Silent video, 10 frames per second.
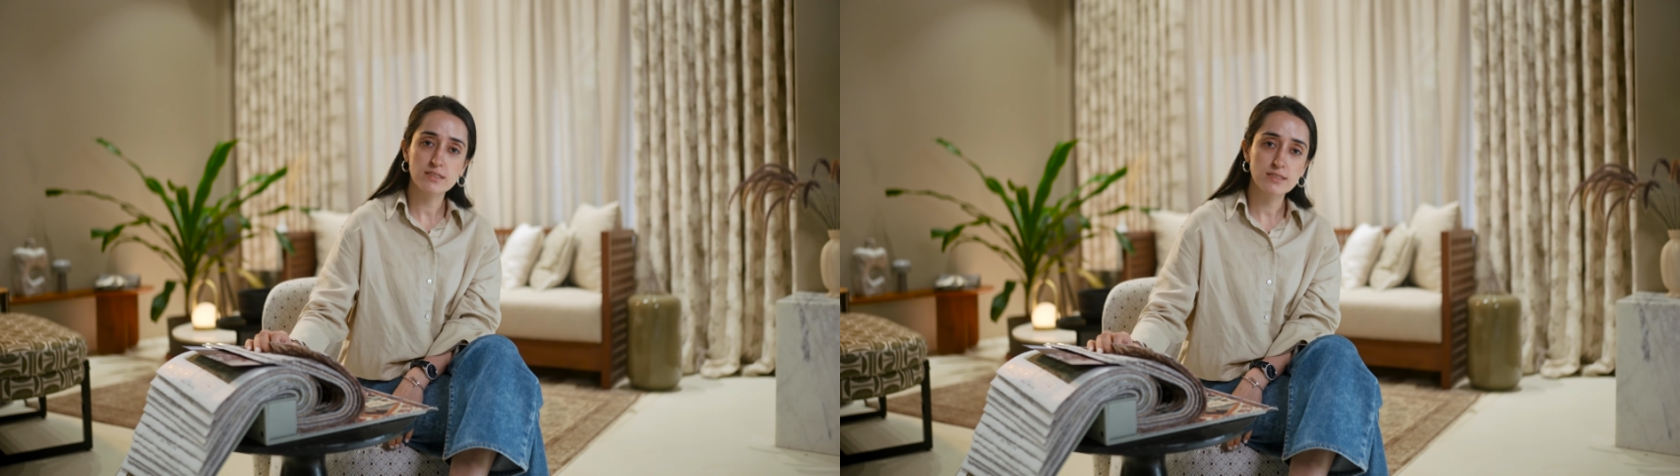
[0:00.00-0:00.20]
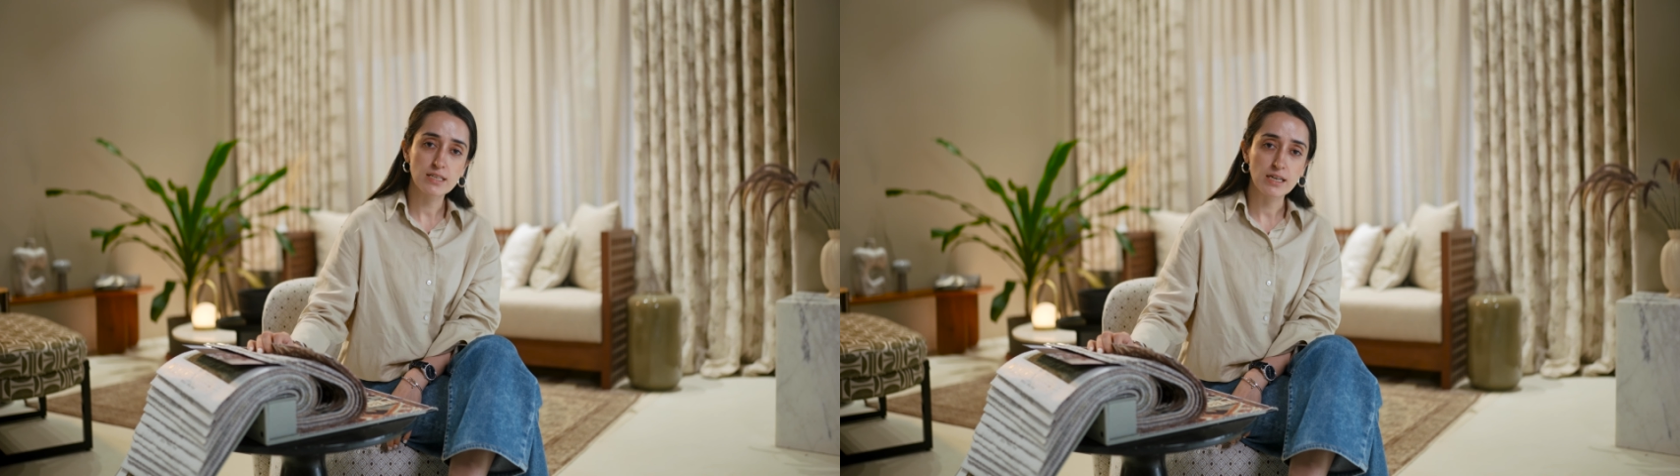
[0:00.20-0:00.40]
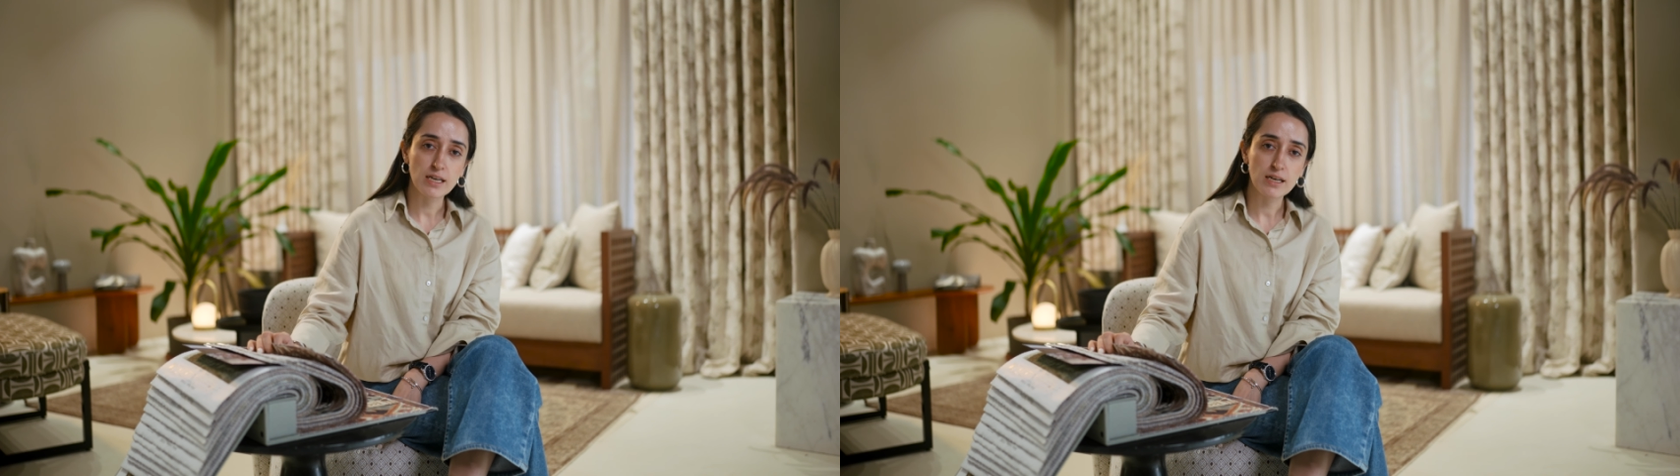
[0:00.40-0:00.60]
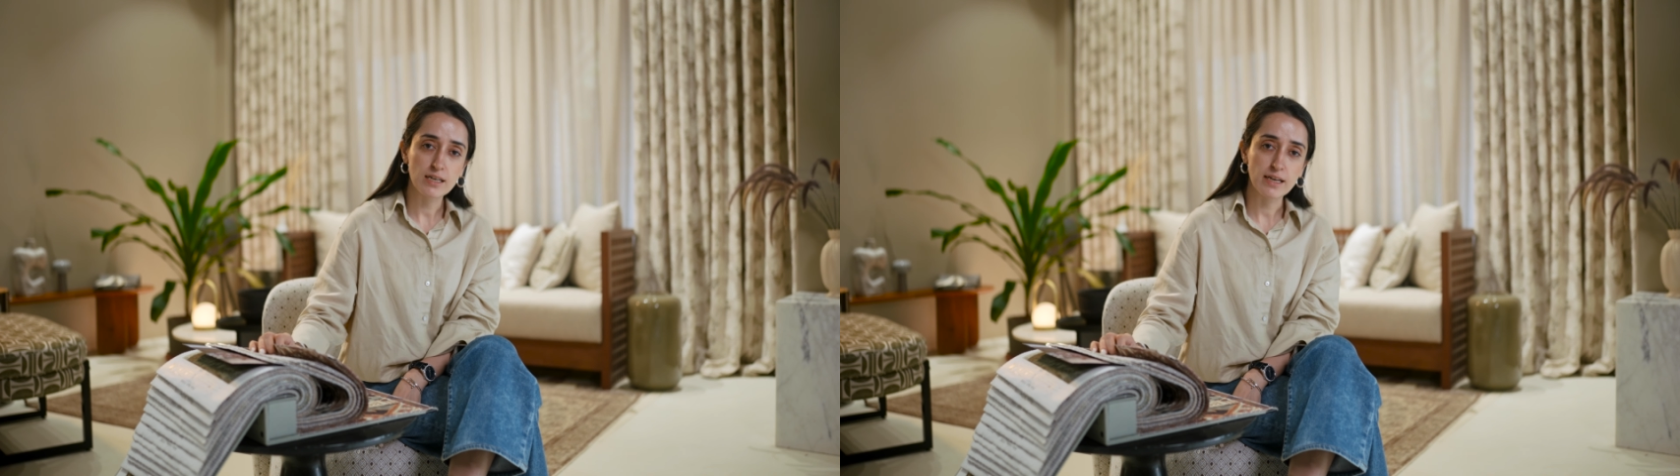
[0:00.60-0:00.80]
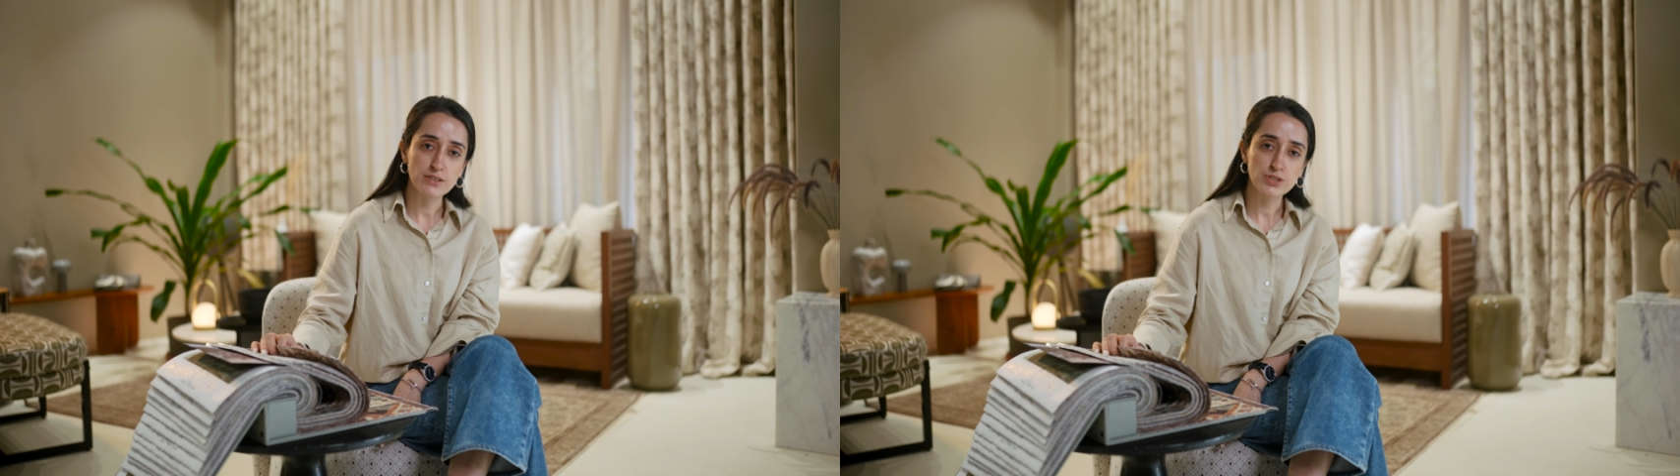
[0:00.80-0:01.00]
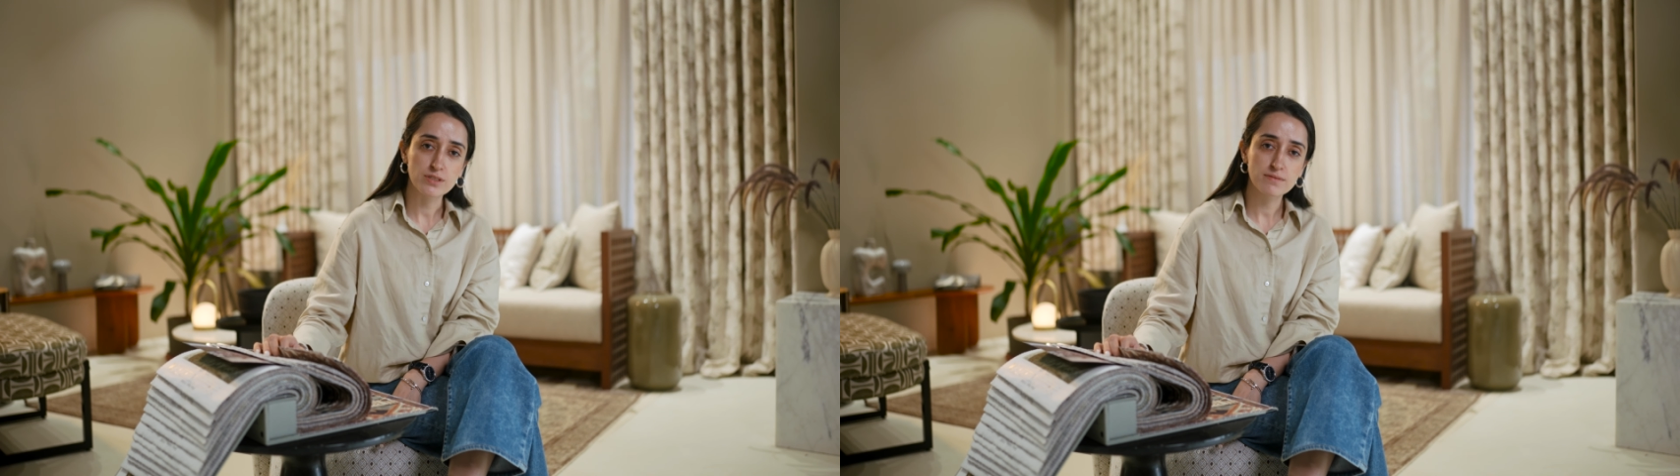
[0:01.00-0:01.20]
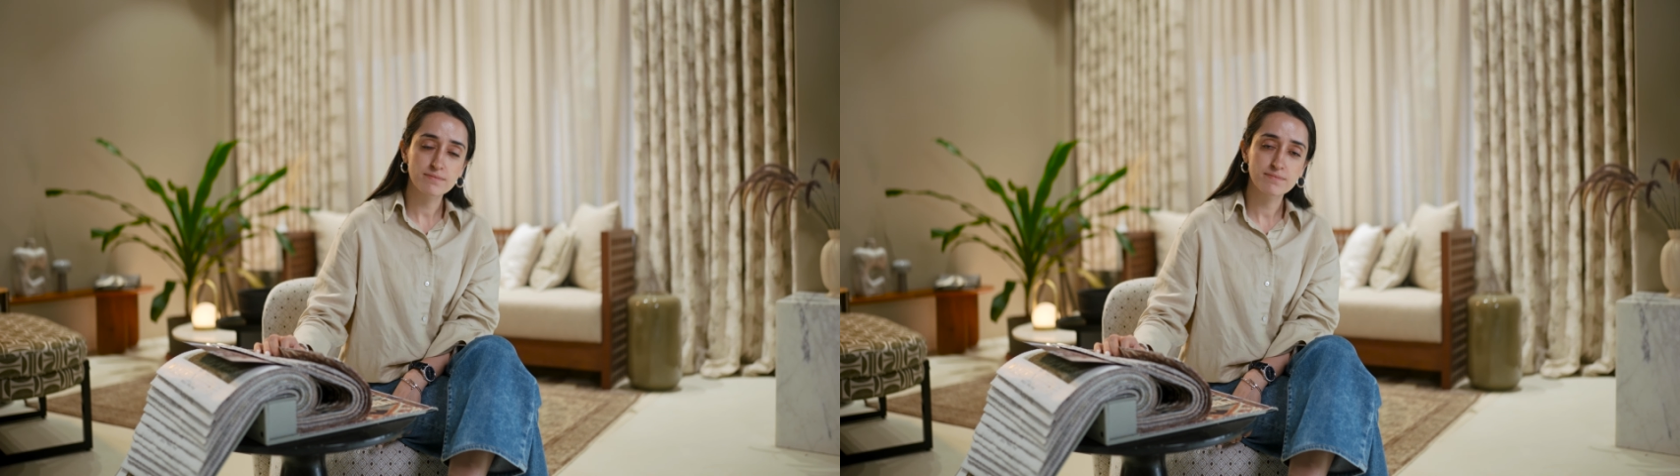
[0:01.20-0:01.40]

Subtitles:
the Seneca collection.